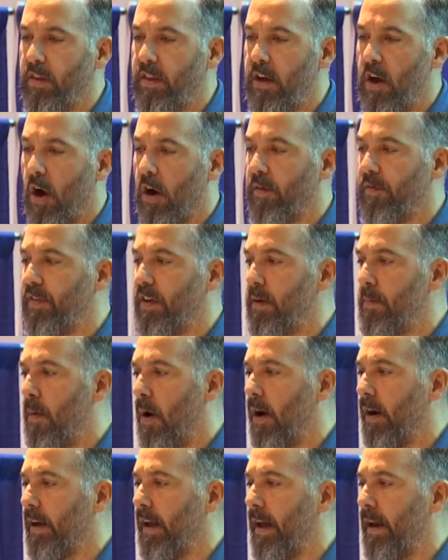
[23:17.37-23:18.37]
in the RV
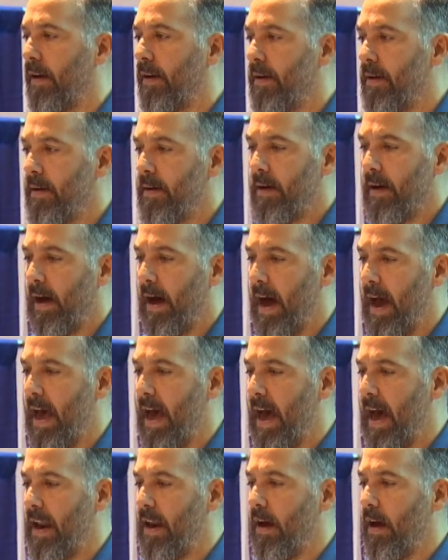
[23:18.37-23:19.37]
market. I
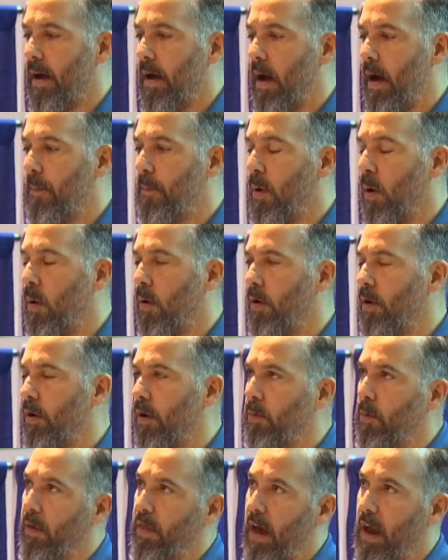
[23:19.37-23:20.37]
had an
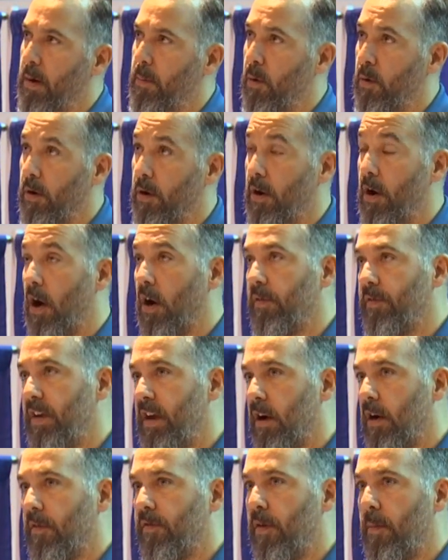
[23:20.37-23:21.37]

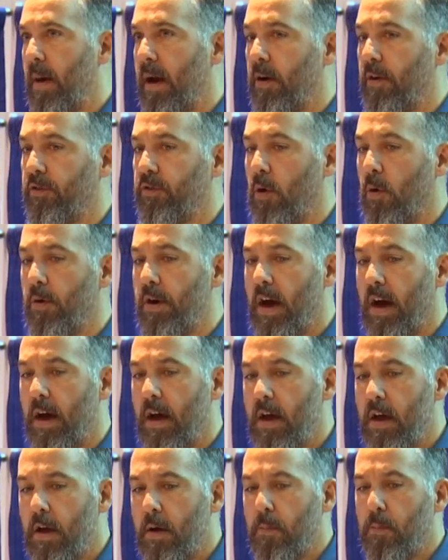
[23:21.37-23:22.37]
RVer from Arizona
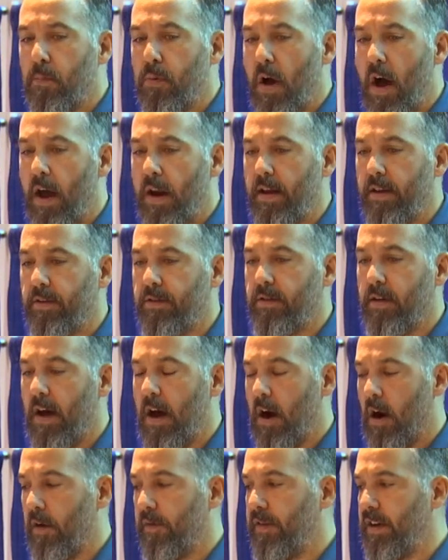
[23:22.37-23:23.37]
brought his
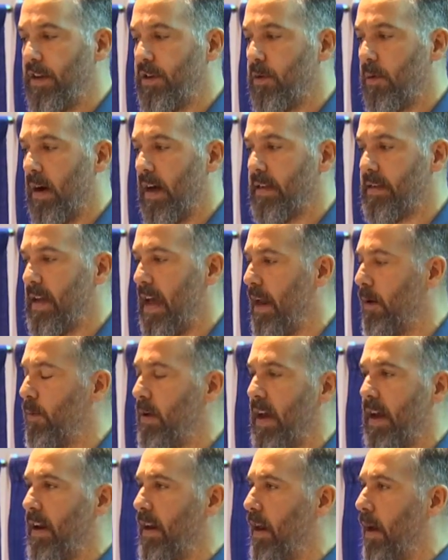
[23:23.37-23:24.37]
RV to us, and
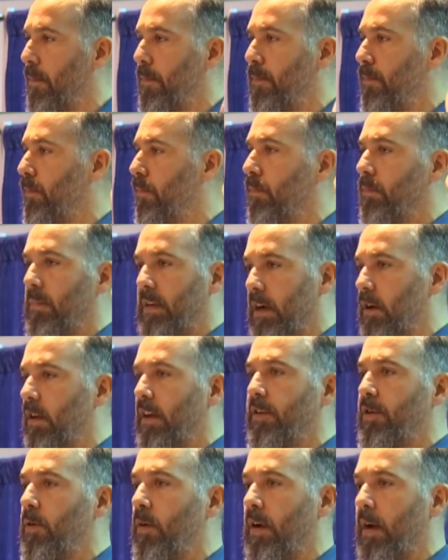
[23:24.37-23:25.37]
we ended up
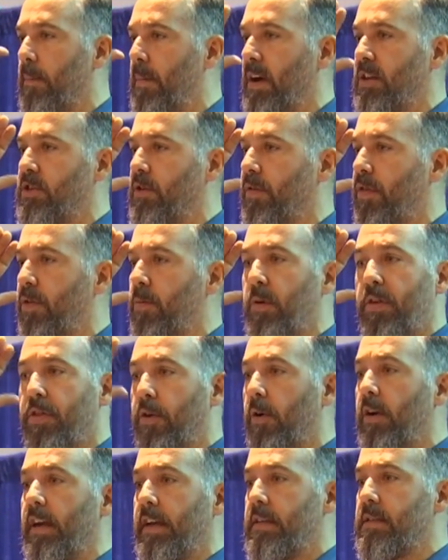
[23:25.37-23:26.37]
literally doing a bunch of
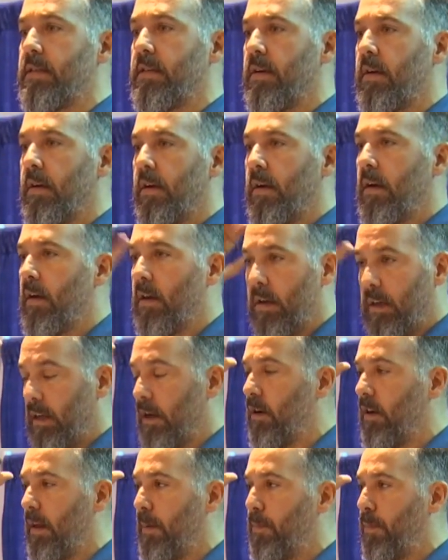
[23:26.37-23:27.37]
330s.
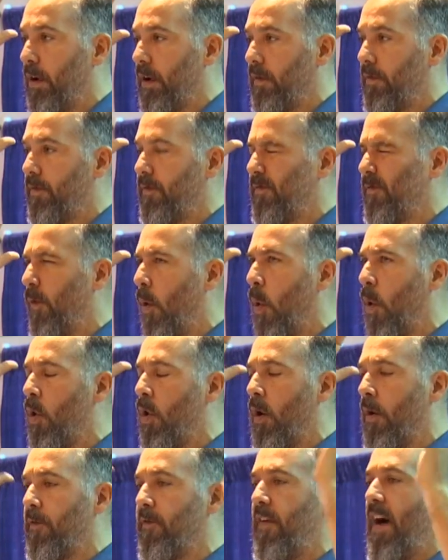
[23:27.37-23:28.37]
Literally put
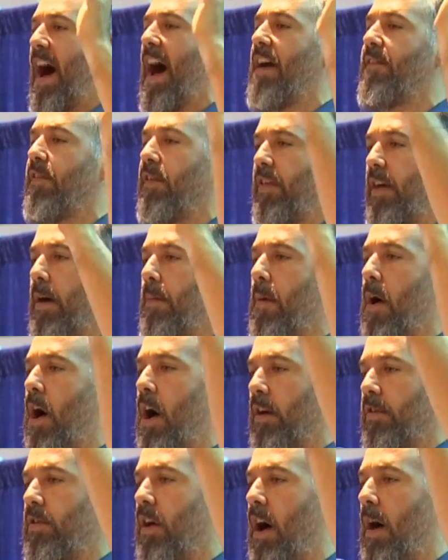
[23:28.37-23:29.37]
four or five of them
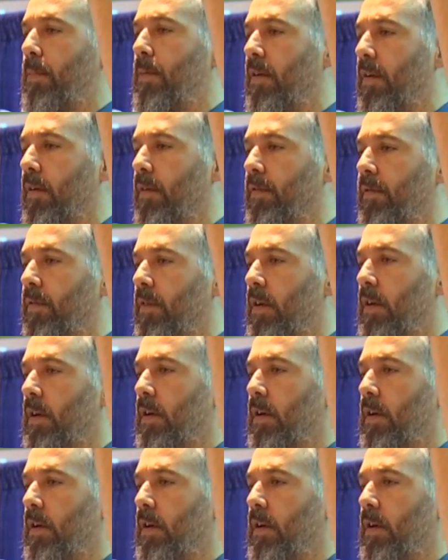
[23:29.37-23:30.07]
on top of